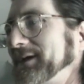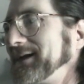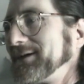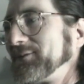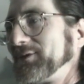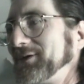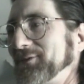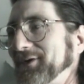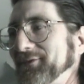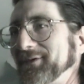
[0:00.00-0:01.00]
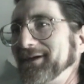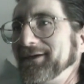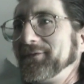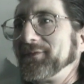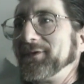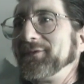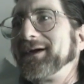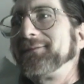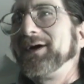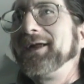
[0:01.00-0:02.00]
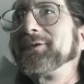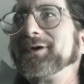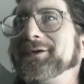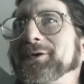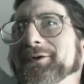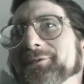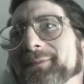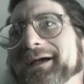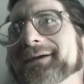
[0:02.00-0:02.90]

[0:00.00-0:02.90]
they don't want to wash their hands first. That rather annoys me.